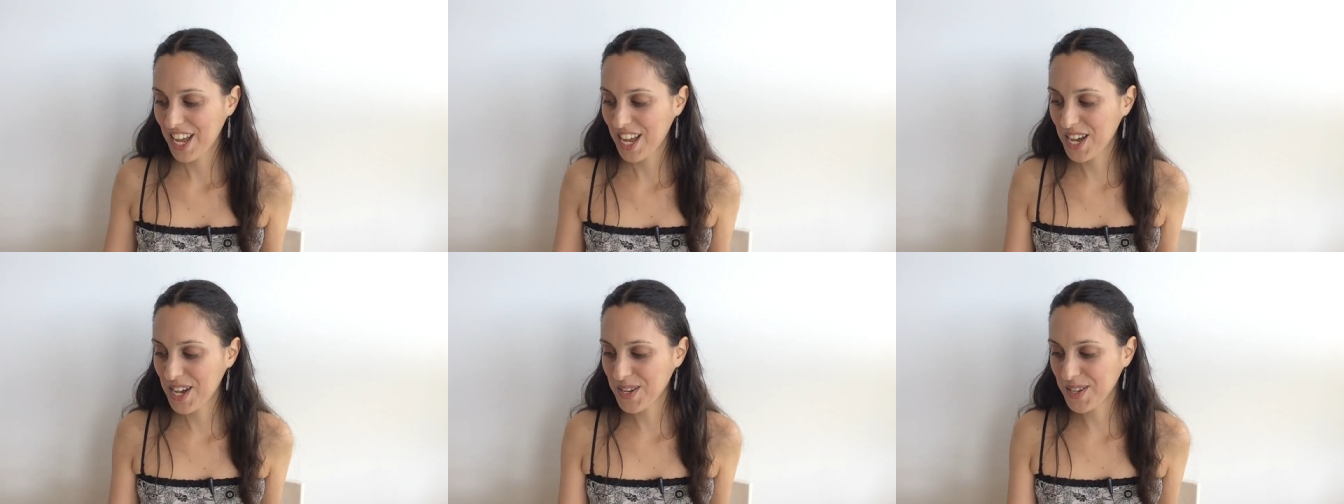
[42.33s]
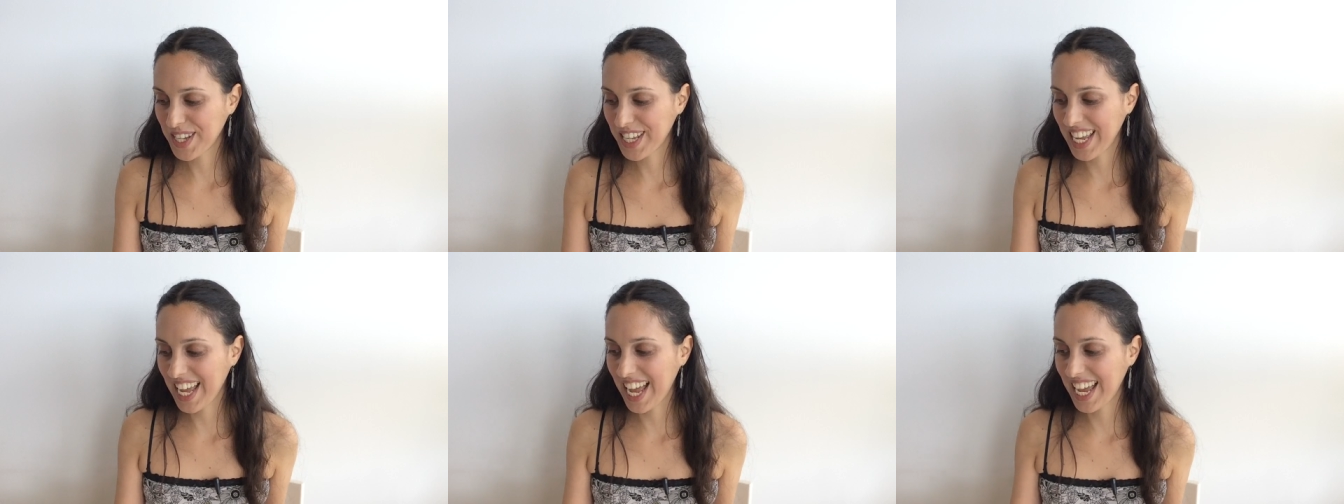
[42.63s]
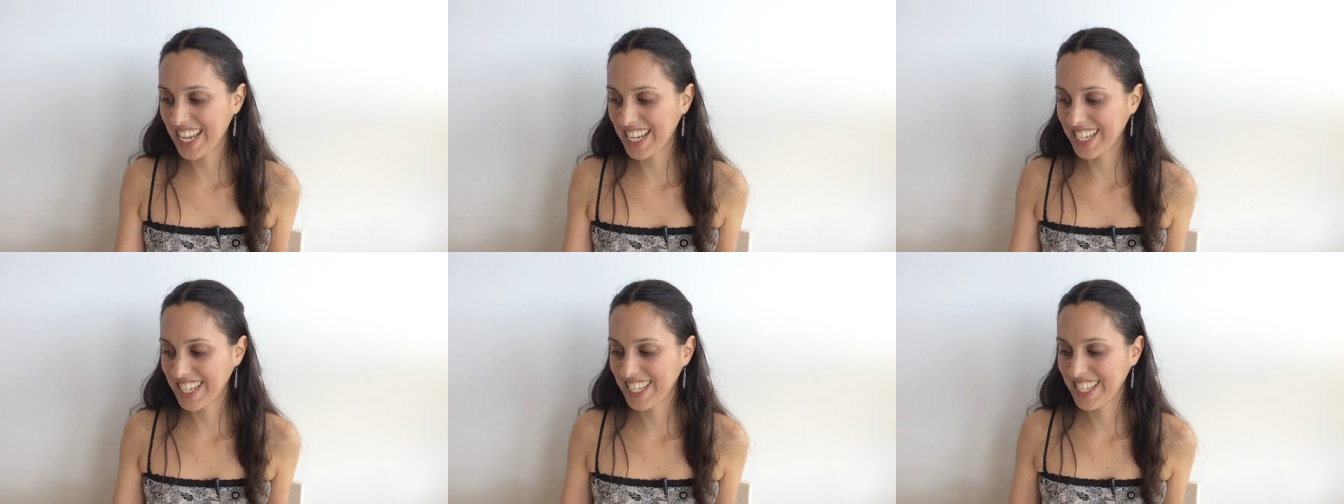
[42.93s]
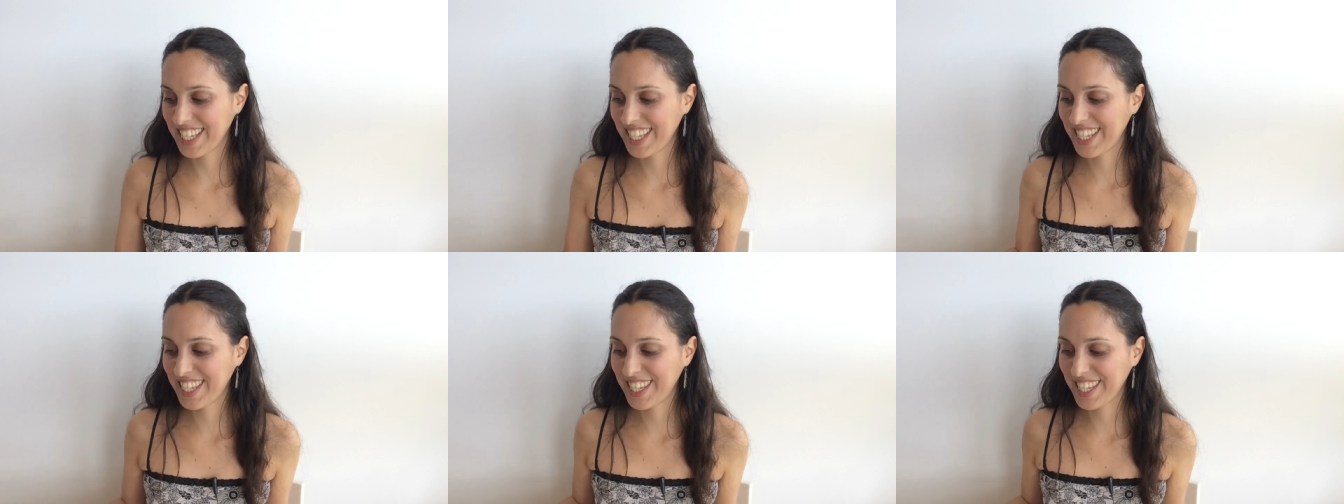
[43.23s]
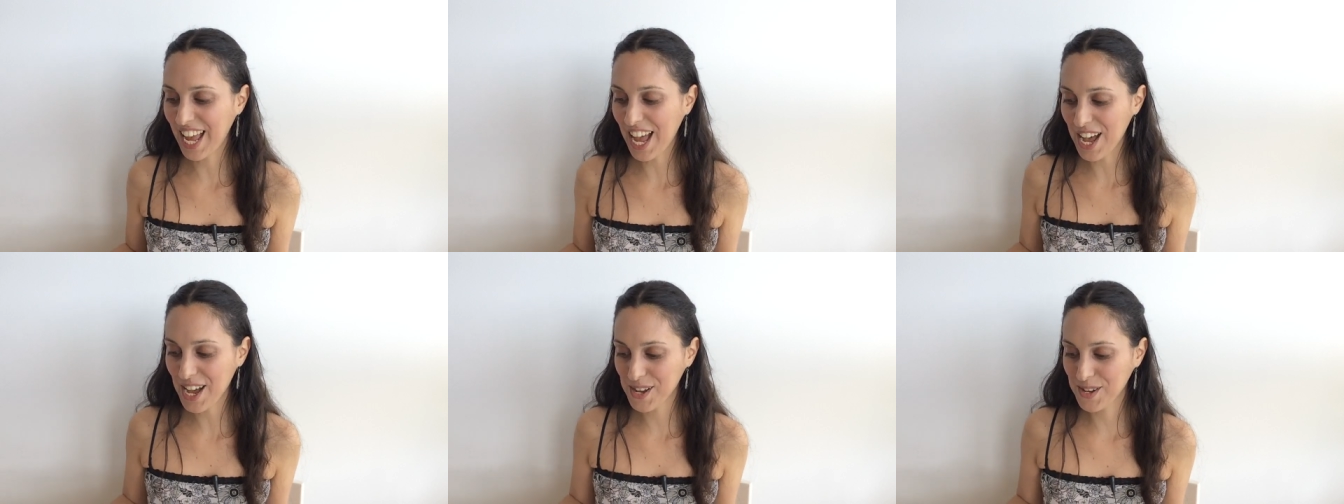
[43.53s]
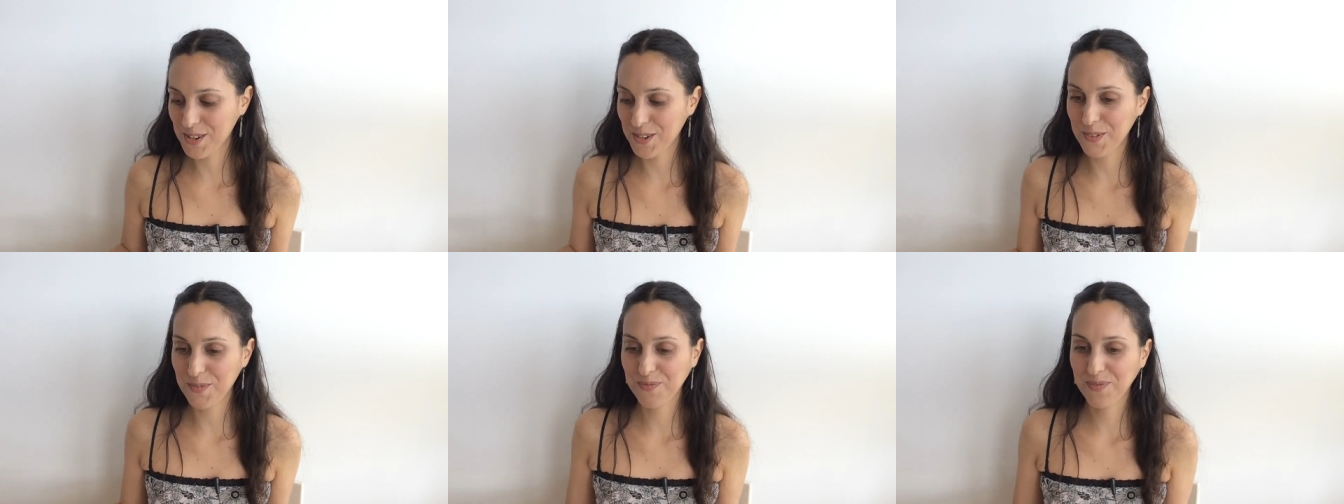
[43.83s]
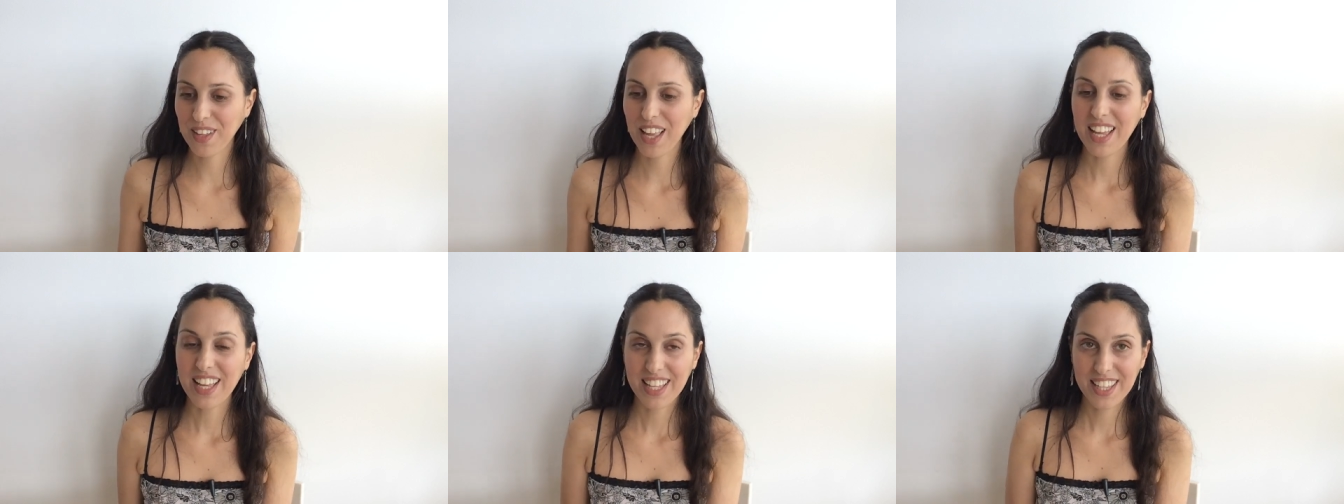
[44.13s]
Okay, so
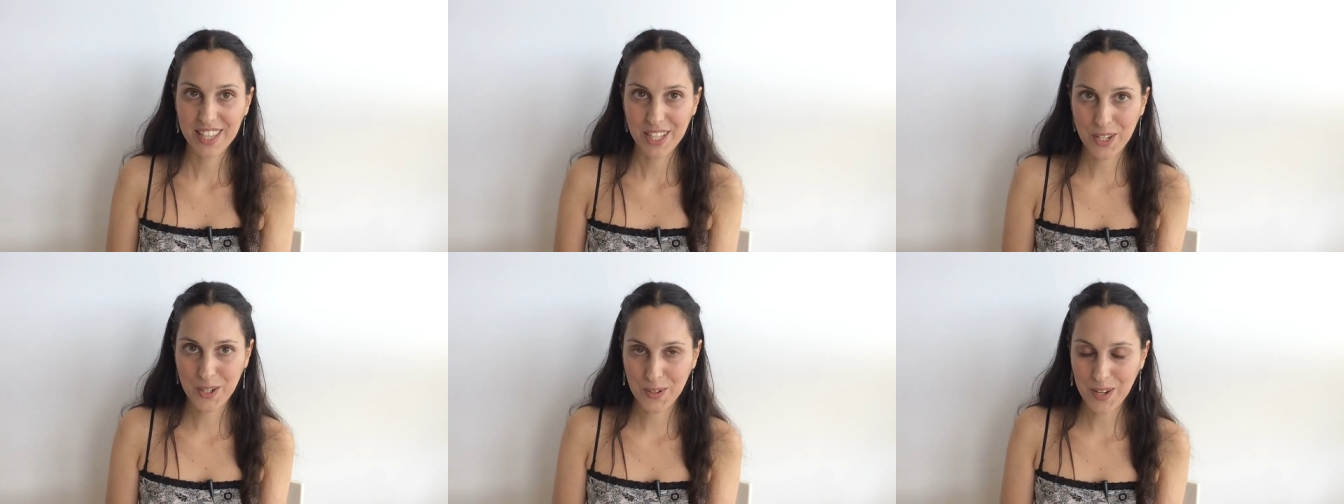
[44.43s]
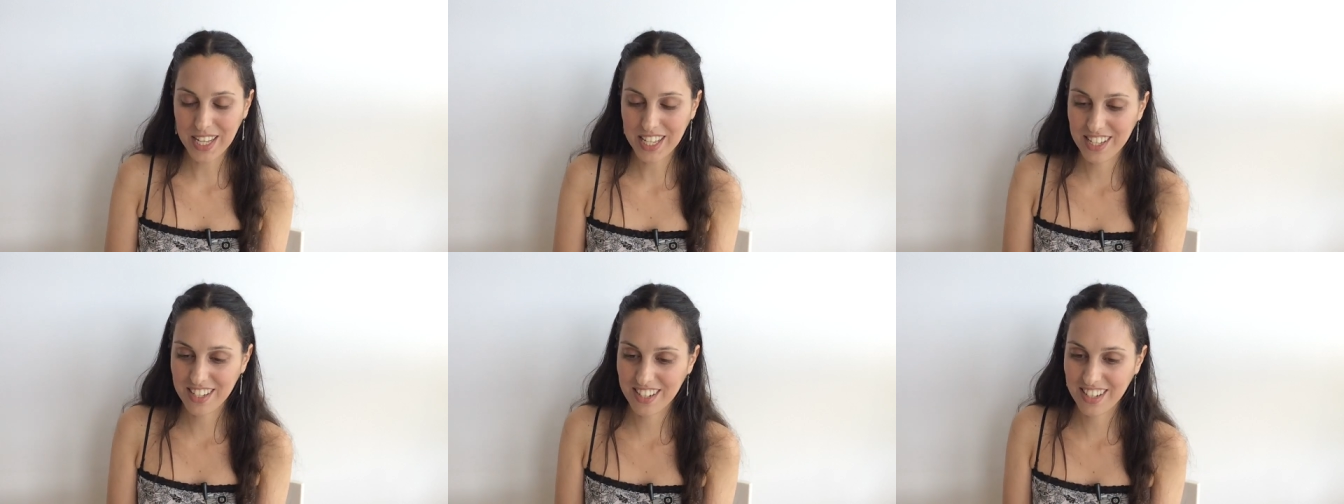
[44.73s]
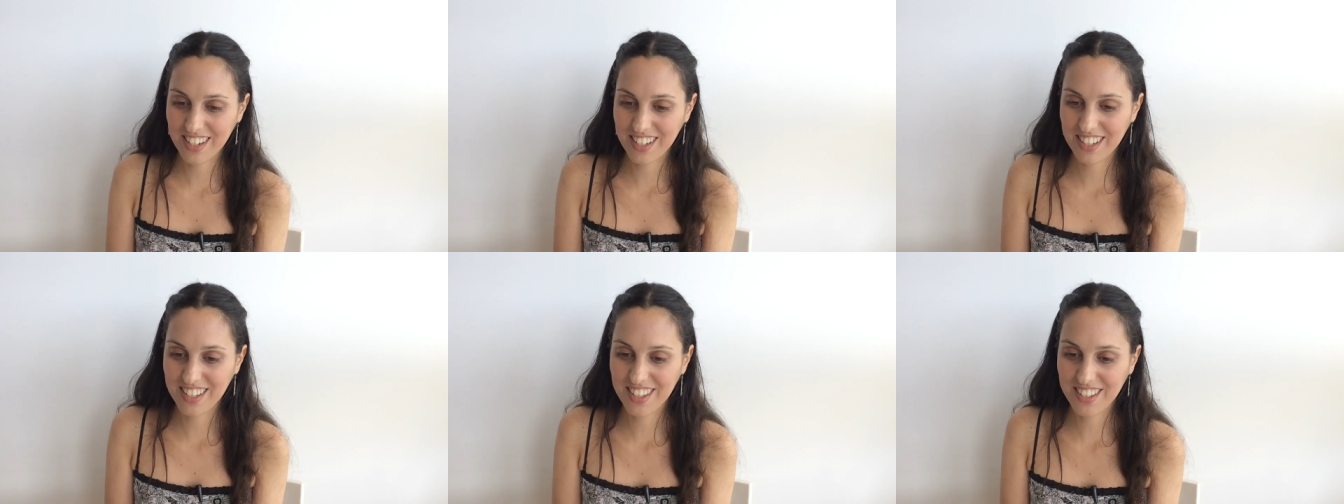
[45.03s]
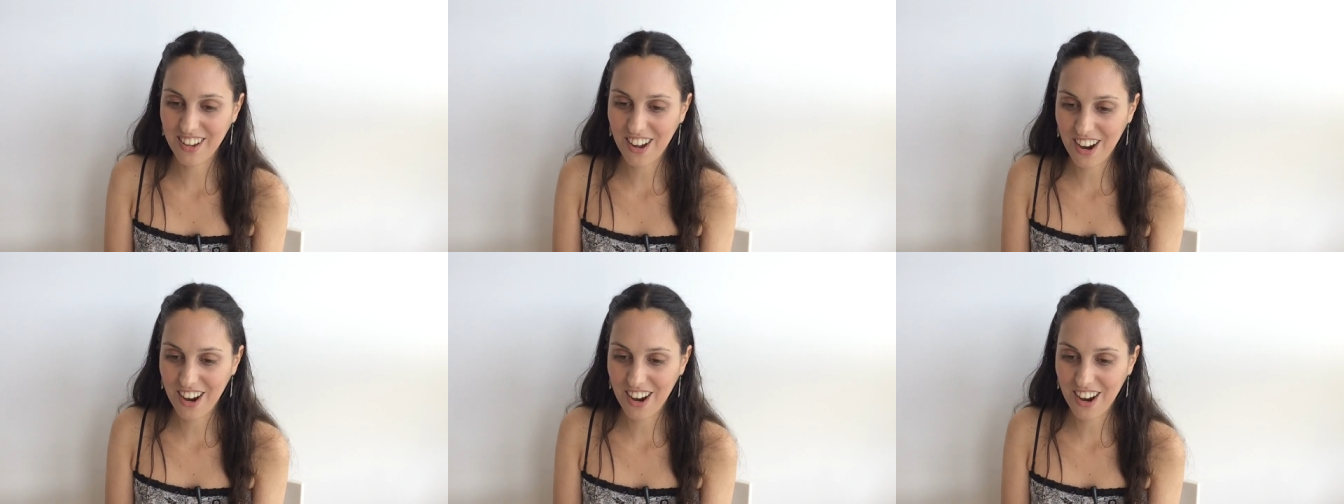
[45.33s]
the questions